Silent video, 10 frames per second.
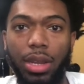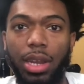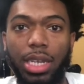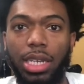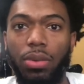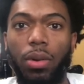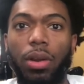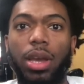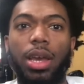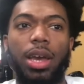That shit
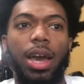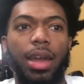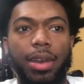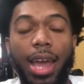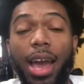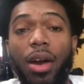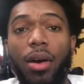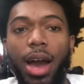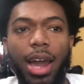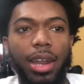worked. Now
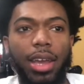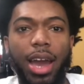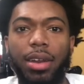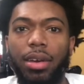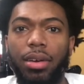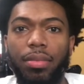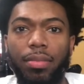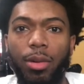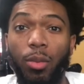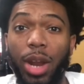I done kind of
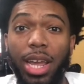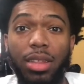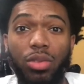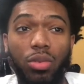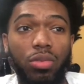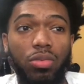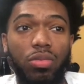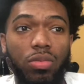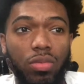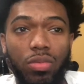ran through
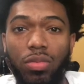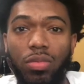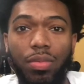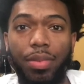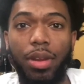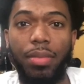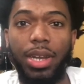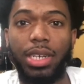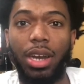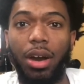pretty
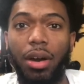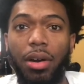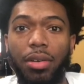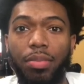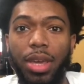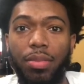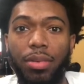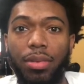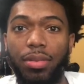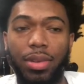much all the
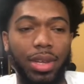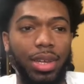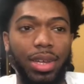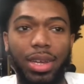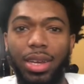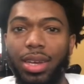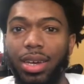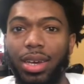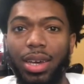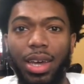people
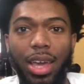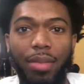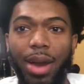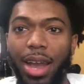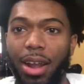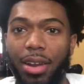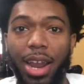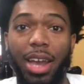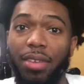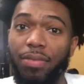in my area that I
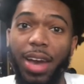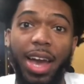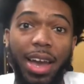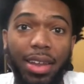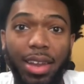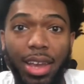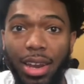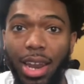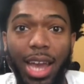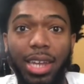could find and
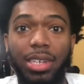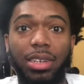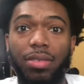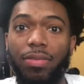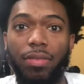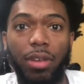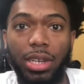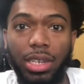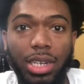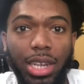likes and friends
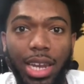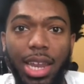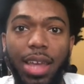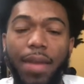and shit like that.